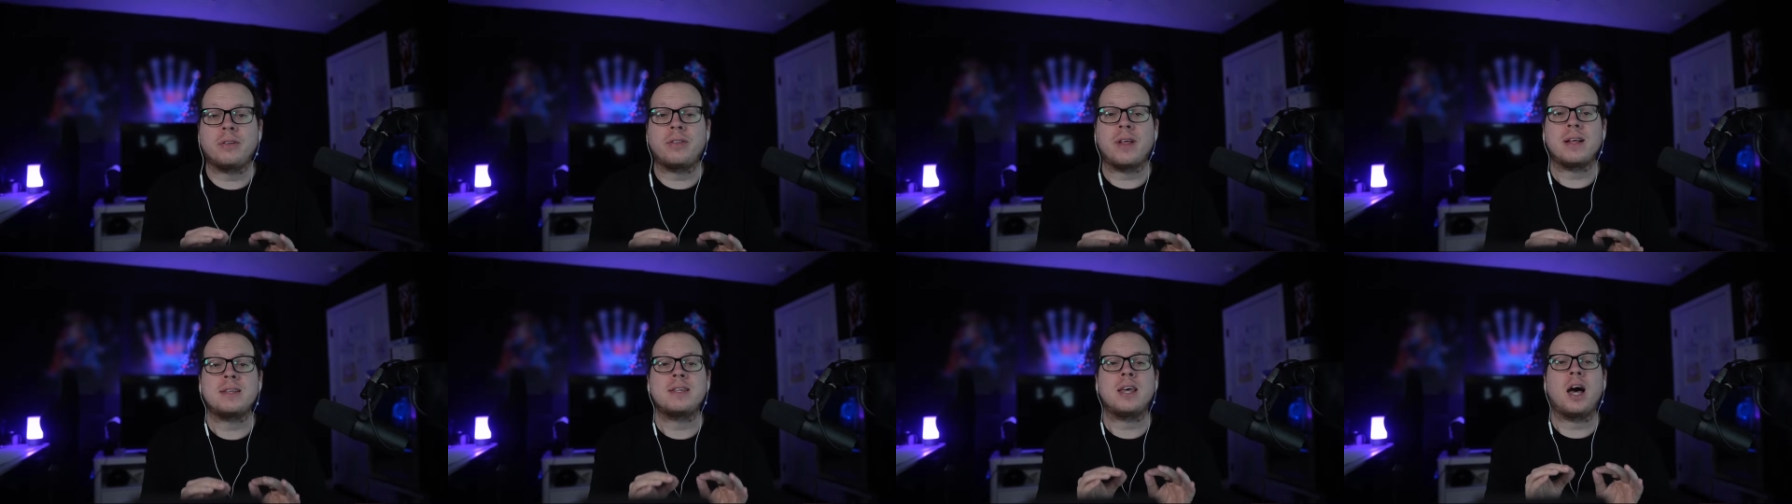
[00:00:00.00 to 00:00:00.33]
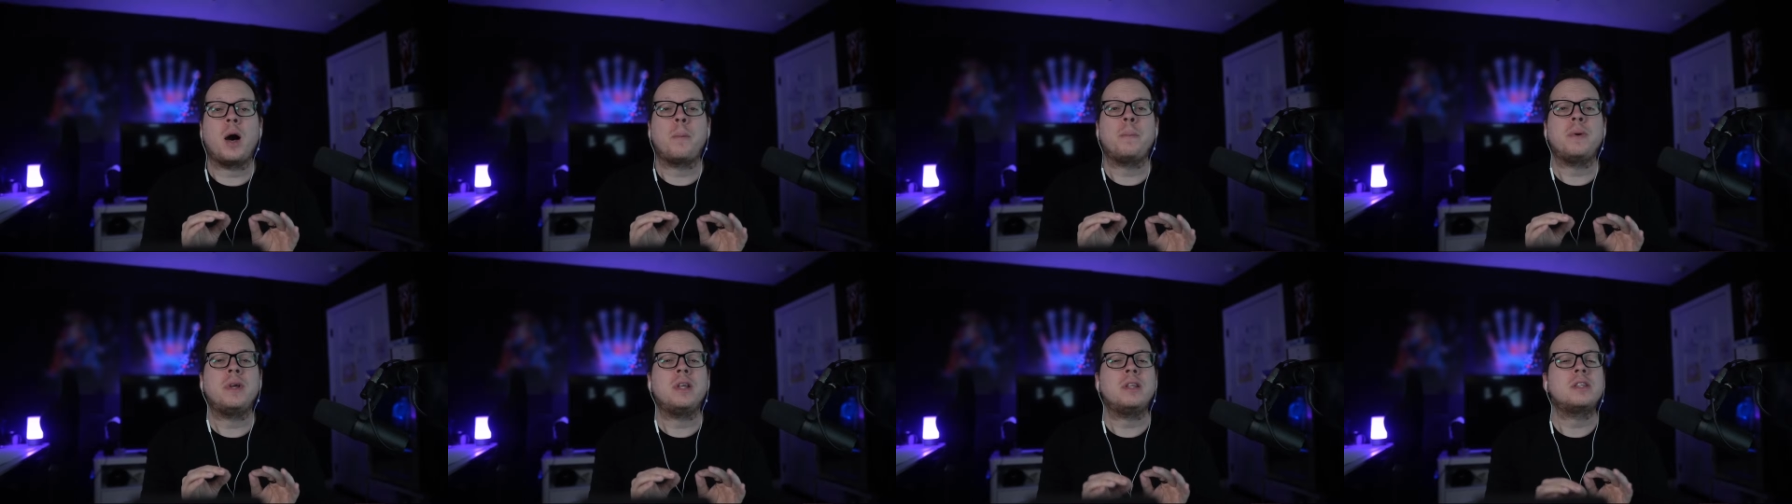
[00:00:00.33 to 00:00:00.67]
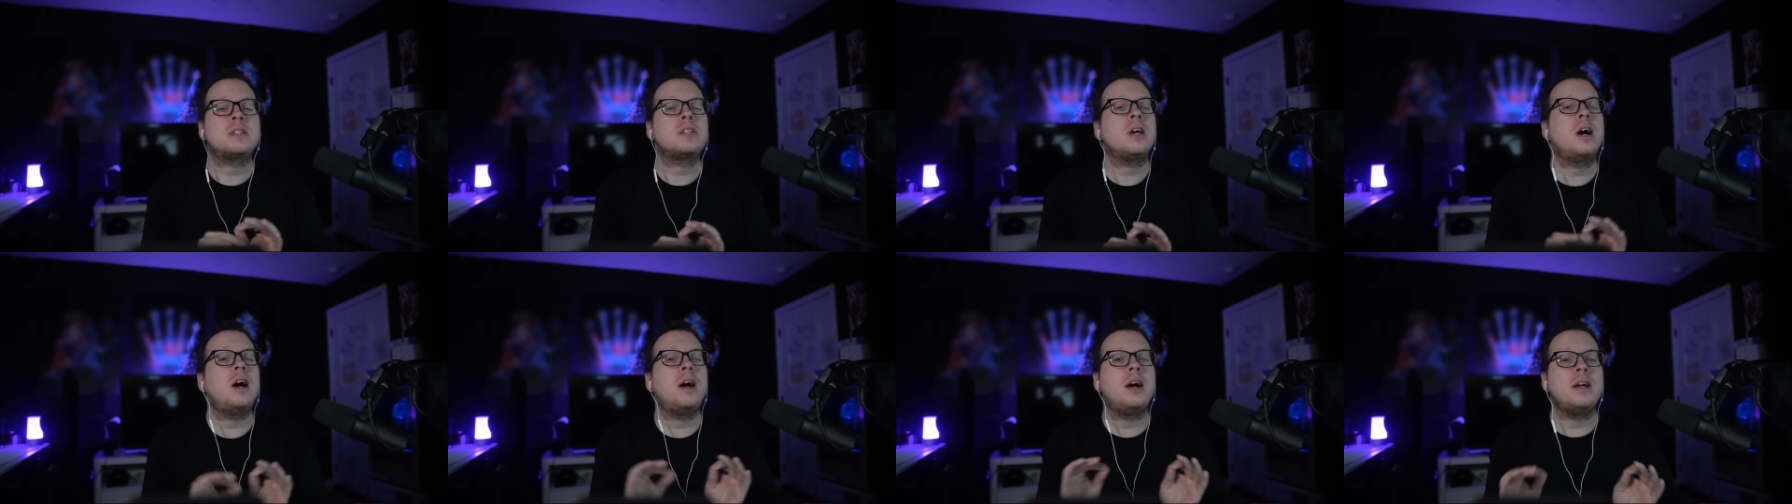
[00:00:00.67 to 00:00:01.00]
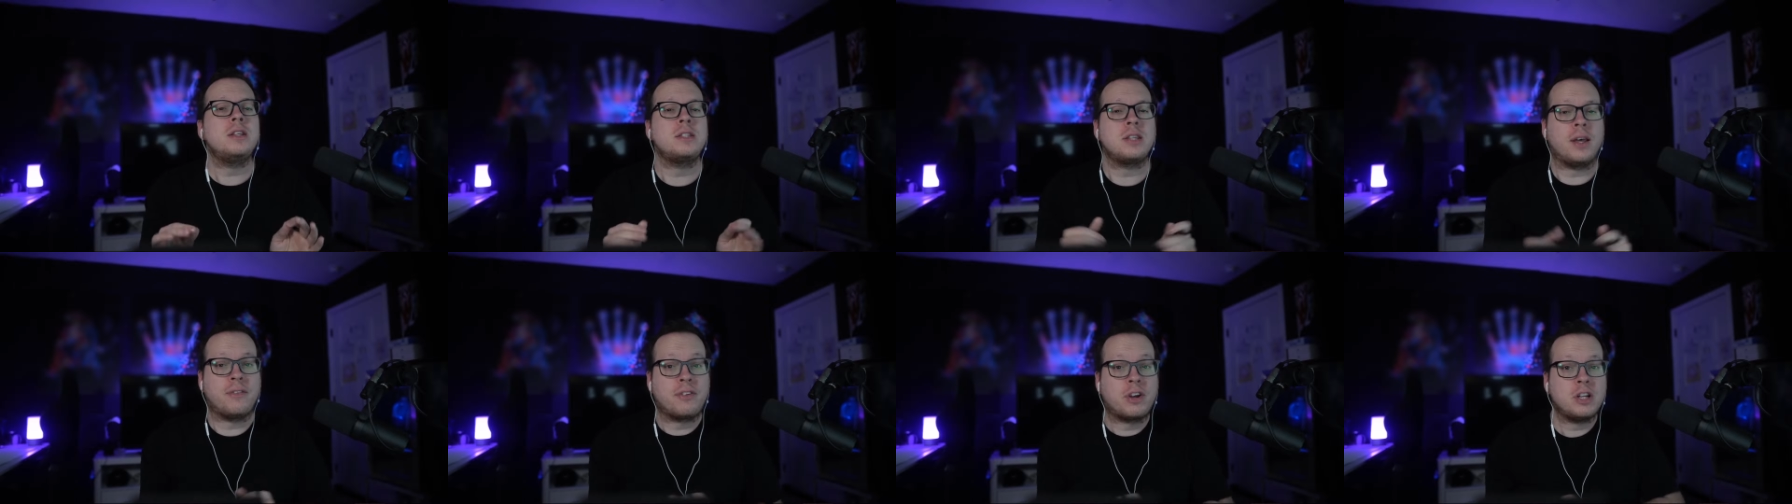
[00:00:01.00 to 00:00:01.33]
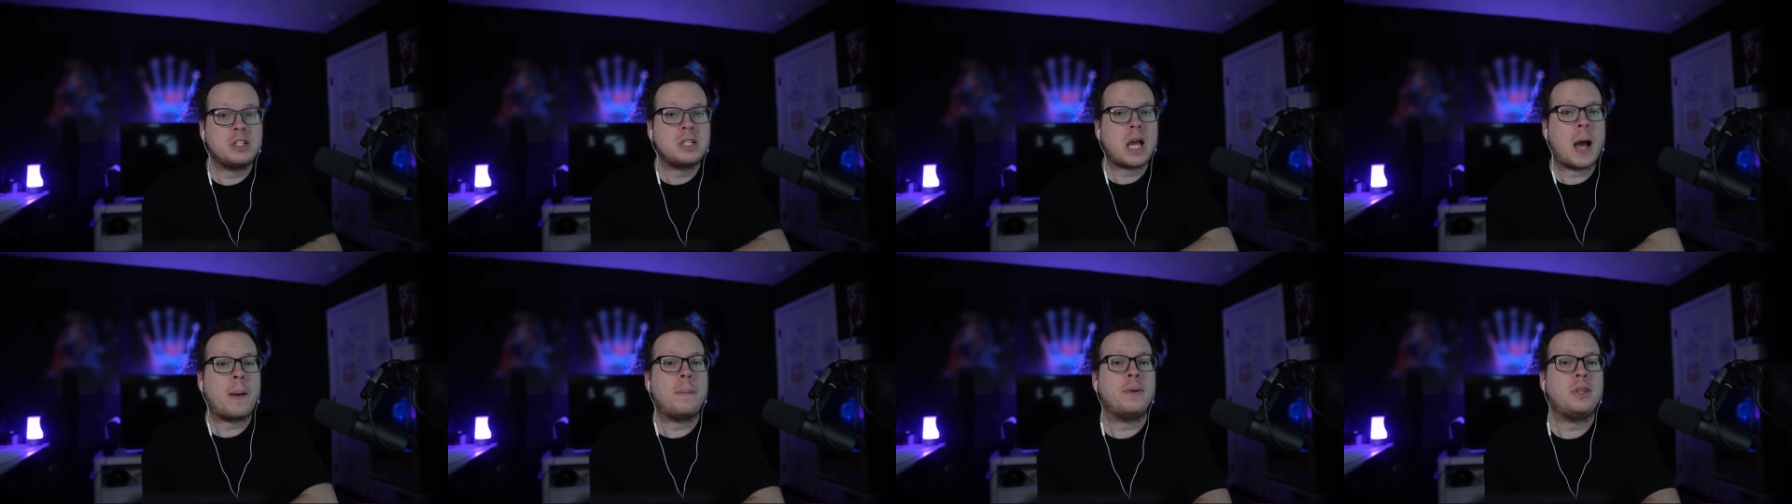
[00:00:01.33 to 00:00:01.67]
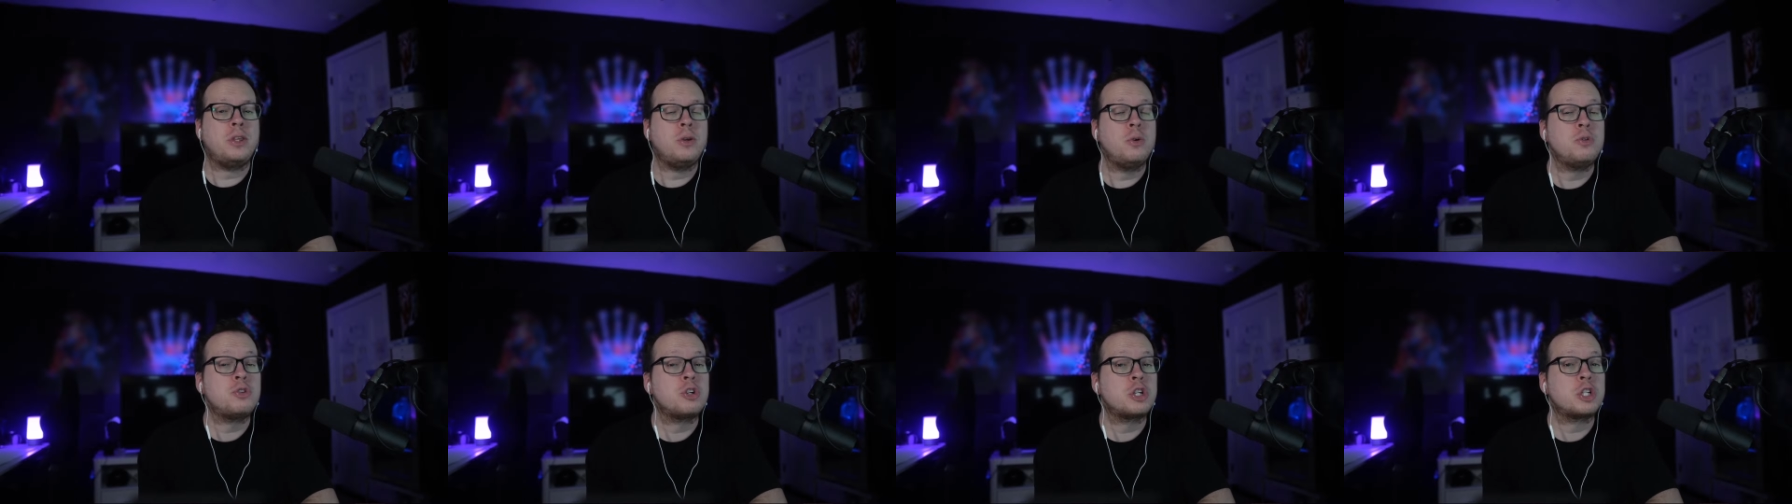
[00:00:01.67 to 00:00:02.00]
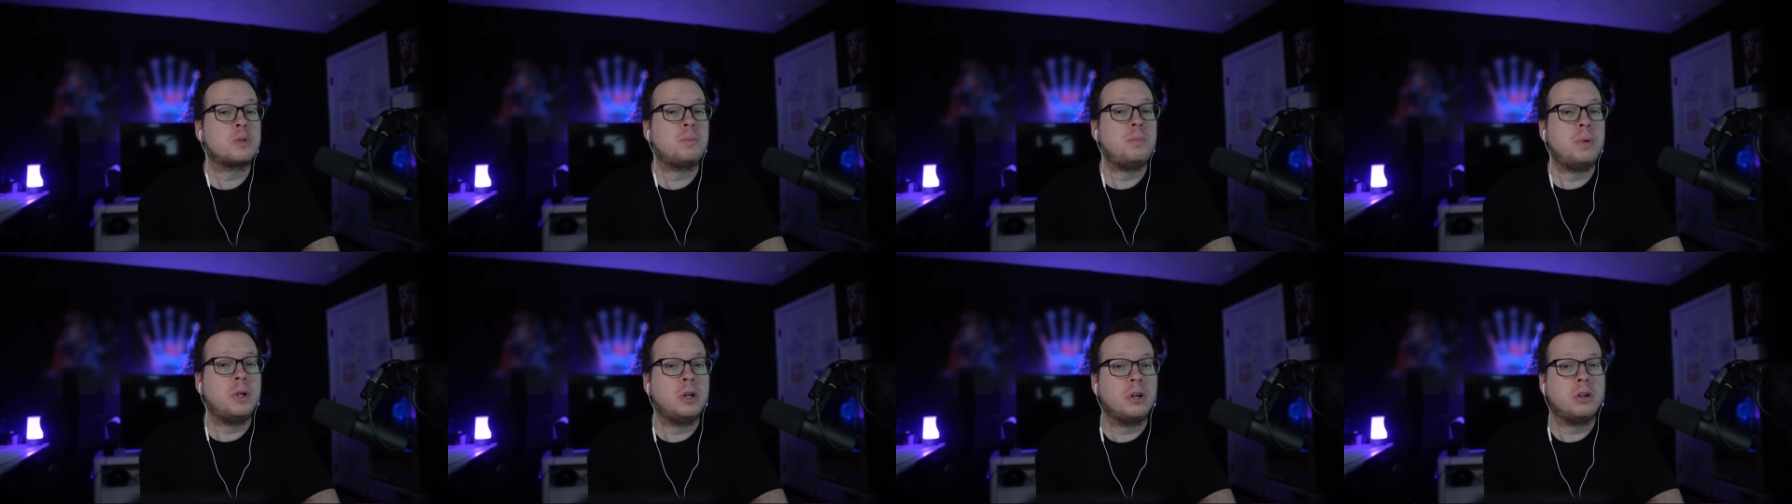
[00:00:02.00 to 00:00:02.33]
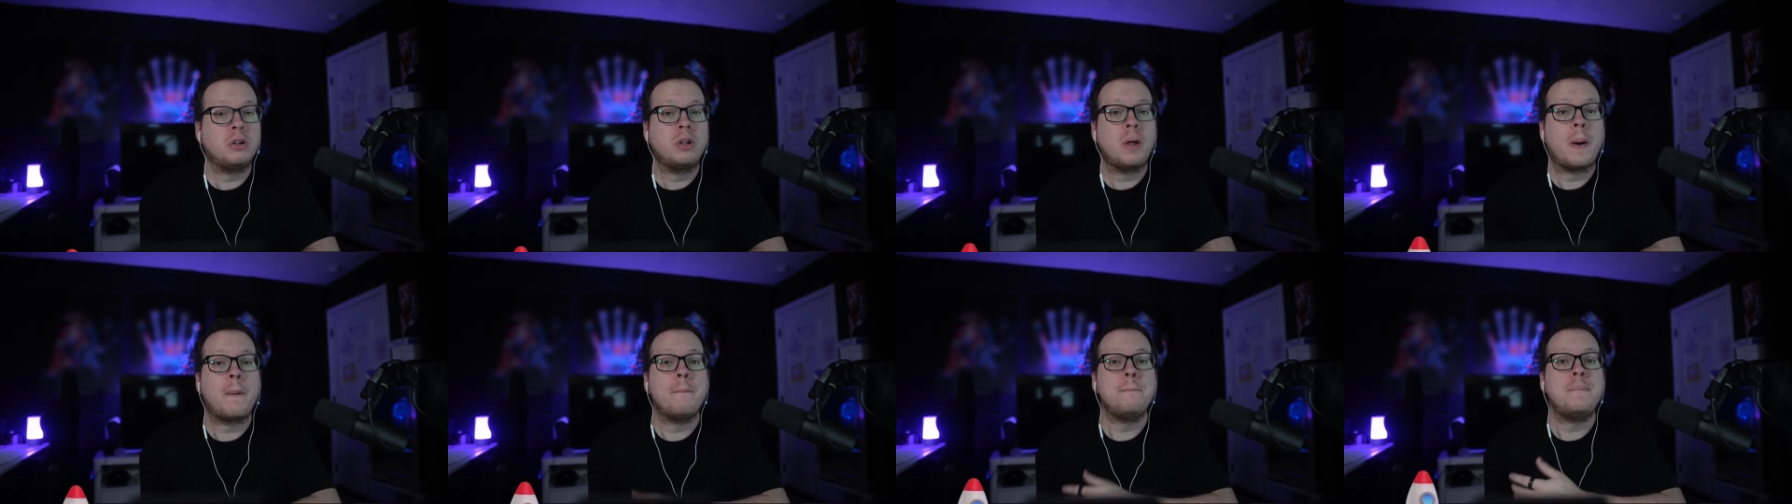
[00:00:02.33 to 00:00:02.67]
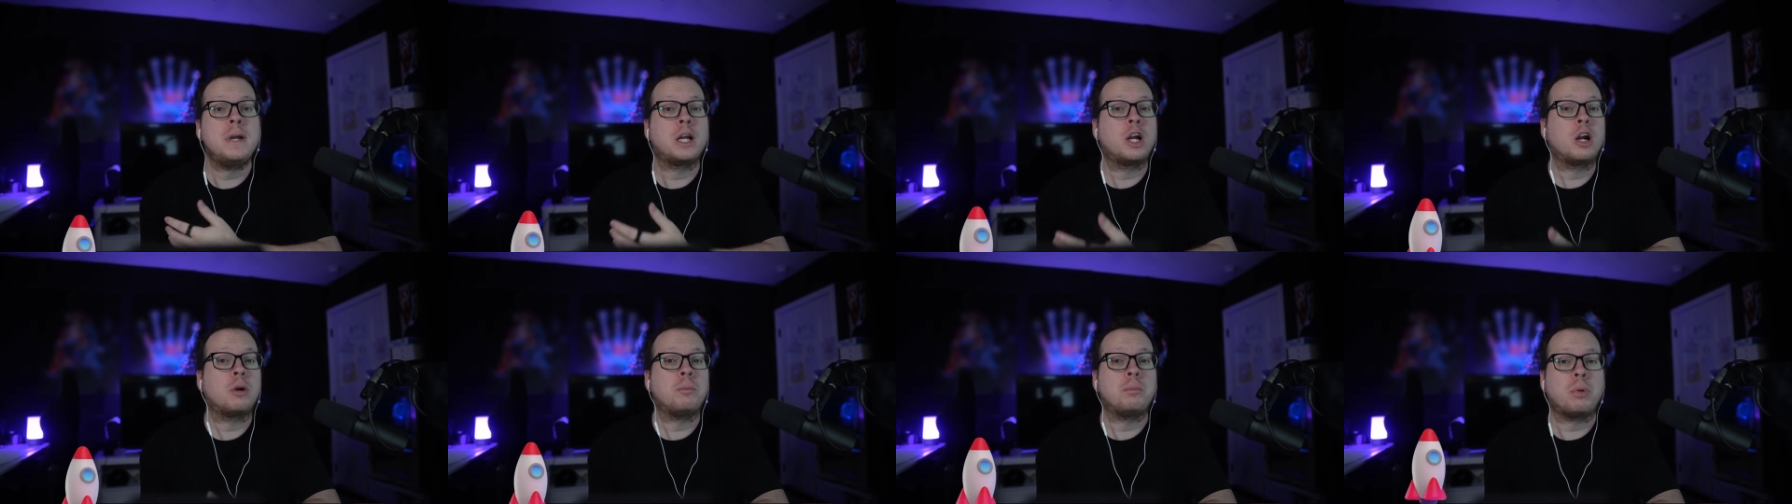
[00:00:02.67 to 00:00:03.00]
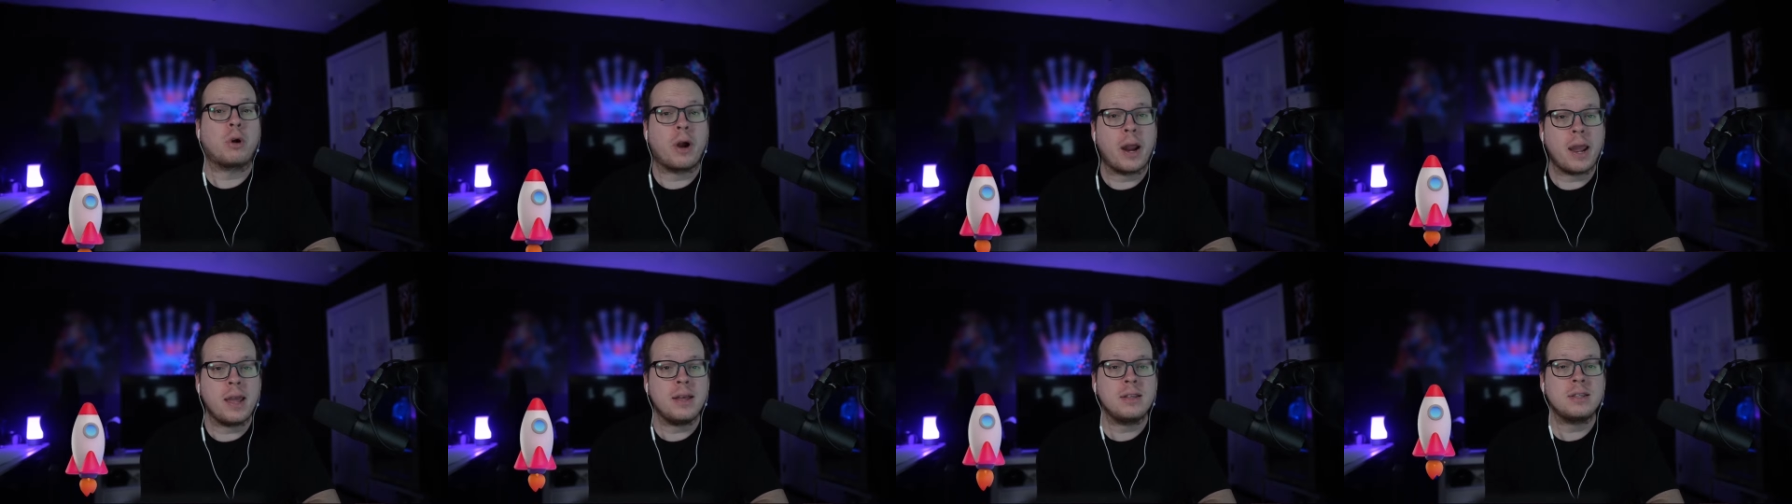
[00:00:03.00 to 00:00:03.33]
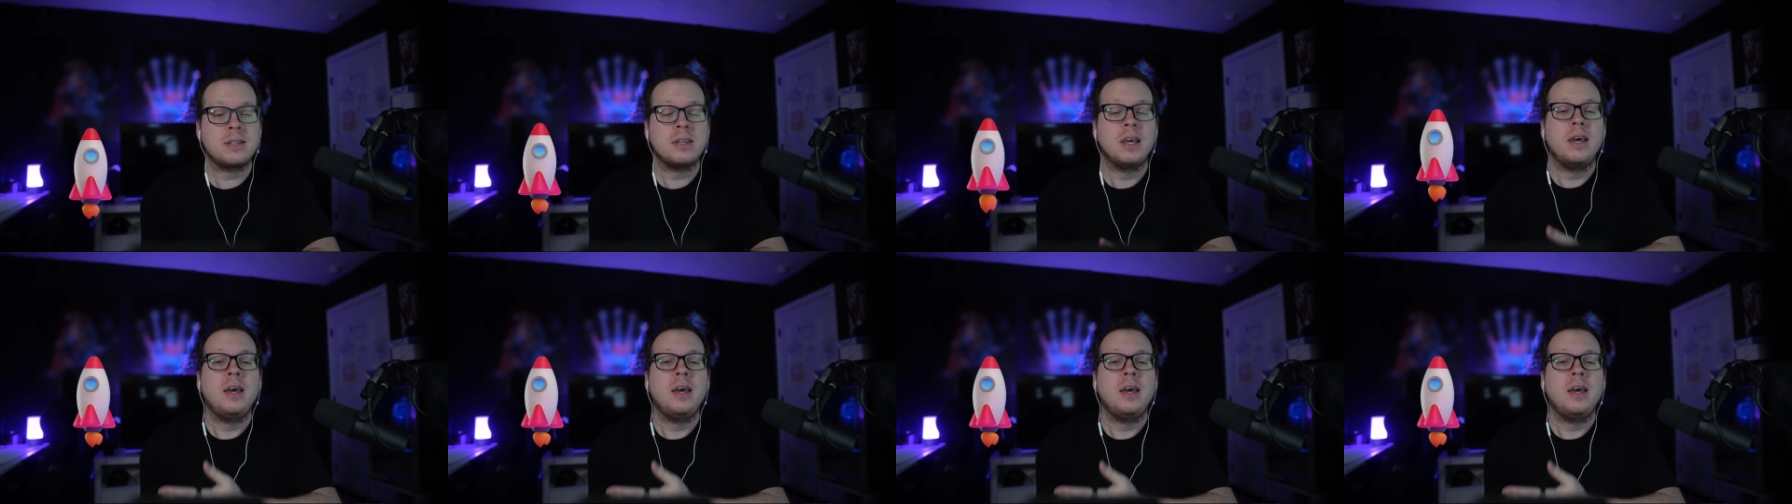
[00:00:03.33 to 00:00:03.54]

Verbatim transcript: that's helping tons of Kajabi users build bigger brands